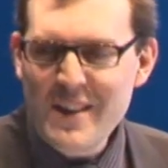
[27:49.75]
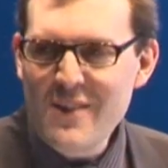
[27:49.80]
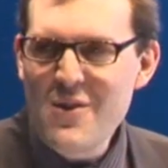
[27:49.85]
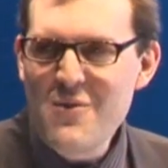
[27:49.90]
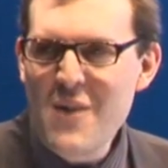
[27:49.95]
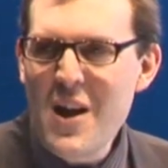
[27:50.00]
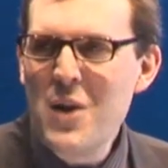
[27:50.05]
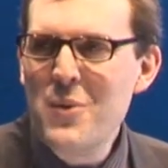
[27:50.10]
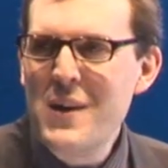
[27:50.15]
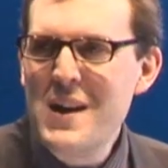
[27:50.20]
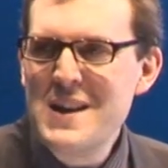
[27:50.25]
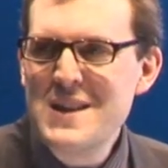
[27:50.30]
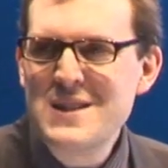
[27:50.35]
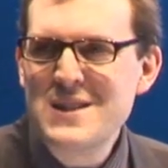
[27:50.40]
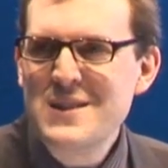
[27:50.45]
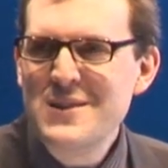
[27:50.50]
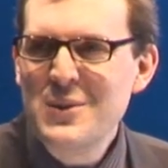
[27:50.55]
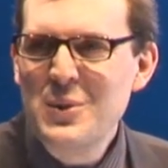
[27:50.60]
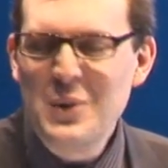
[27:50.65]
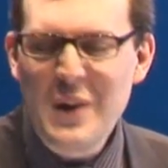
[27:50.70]
There are
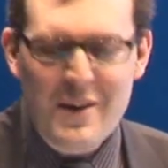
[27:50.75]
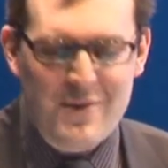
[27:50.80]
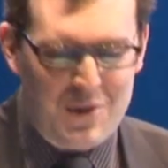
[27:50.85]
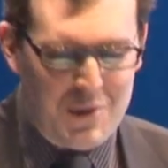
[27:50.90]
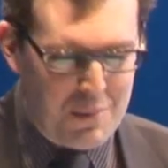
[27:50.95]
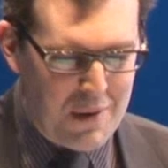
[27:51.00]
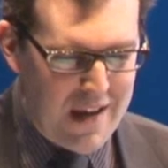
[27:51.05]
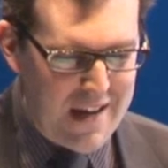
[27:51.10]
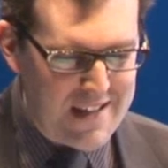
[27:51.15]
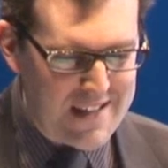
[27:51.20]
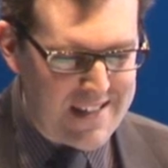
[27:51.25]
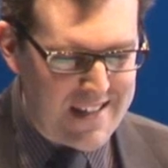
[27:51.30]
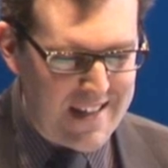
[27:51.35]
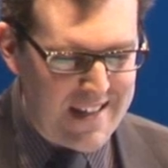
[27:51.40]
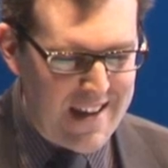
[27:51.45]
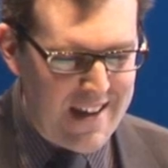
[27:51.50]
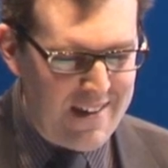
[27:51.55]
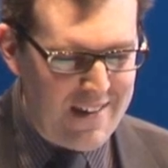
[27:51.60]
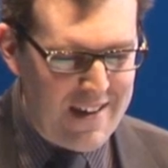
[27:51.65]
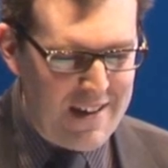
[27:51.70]
railways all over the place
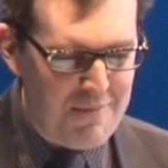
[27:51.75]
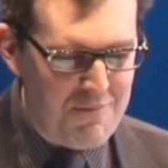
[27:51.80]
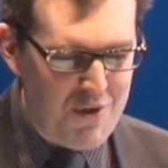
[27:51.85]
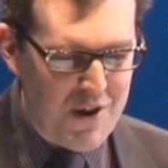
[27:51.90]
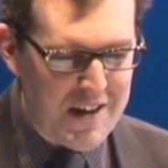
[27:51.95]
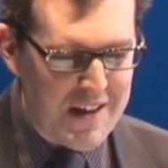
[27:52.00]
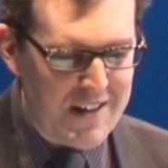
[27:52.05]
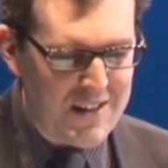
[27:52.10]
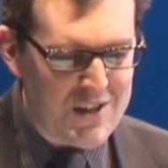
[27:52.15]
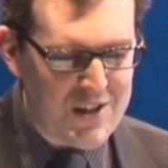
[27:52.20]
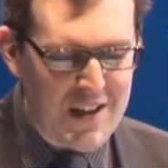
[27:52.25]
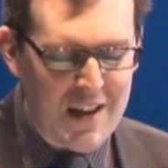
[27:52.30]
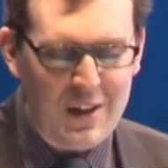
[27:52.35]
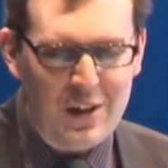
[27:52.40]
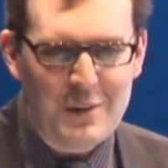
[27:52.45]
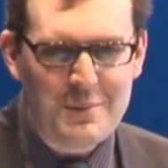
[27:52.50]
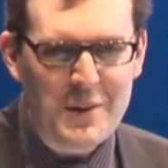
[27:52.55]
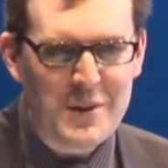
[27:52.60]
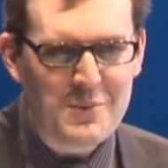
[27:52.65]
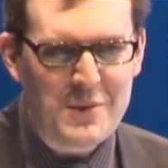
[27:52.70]
in Britain
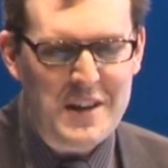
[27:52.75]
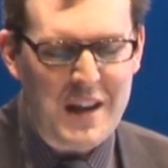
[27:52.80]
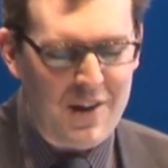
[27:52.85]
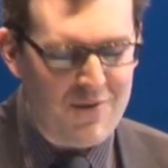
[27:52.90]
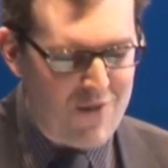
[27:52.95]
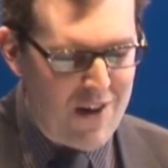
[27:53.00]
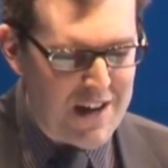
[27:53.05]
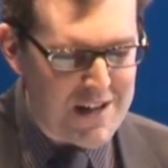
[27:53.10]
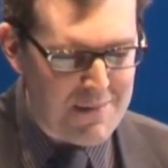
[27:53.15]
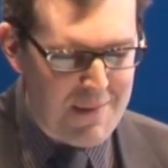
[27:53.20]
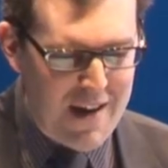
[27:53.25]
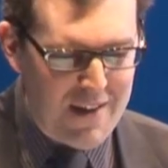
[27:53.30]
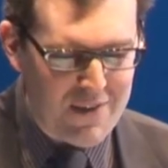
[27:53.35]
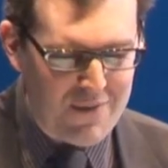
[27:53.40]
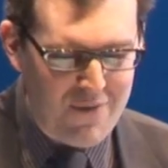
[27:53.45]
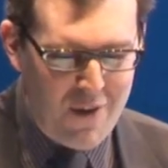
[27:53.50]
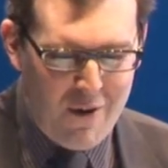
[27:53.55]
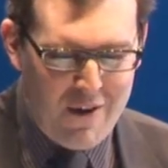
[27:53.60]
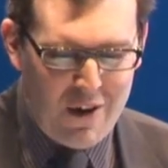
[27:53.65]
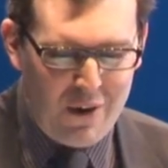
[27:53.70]
still, but we don't write
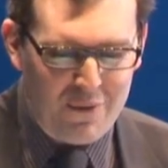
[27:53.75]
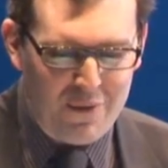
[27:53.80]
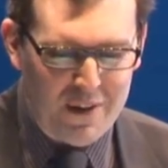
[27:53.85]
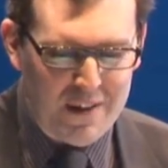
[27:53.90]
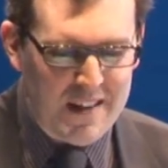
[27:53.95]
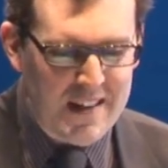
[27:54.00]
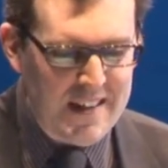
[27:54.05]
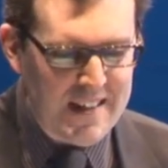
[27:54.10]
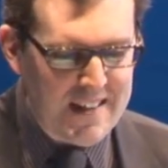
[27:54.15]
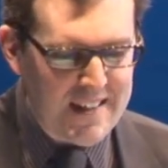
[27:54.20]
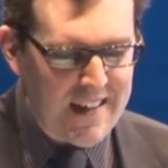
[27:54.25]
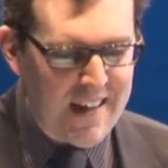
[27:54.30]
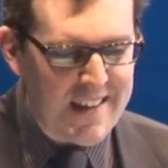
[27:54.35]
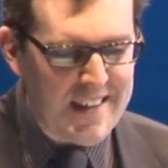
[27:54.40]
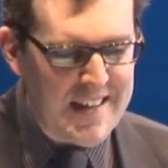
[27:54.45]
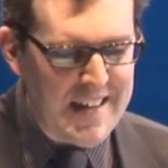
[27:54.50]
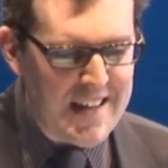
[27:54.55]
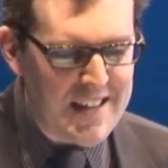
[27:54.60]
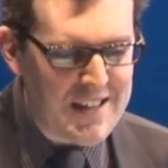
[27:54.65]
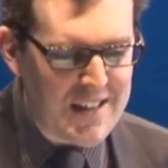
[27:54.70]
about them very often.
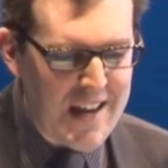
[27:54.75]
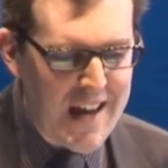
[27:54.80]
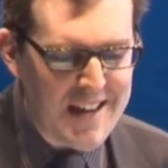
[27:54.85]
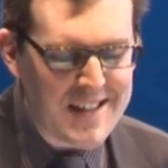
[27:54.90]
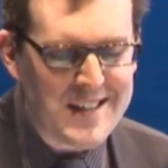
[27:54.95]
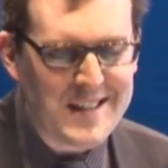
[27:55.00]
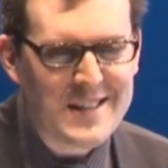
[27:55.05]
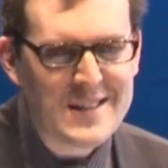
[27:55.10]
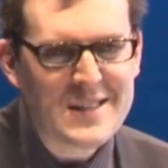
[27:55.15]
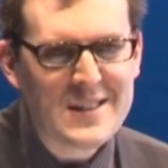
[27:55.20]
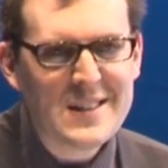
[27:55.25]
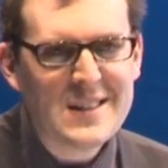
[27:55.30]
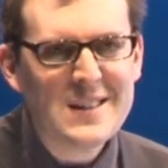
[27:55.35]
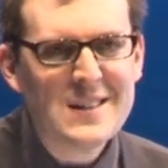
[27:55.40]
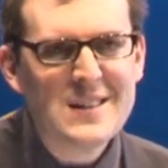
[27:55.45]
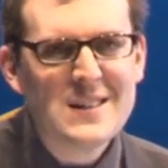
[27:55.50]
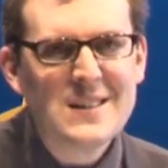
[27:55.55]
And the internet is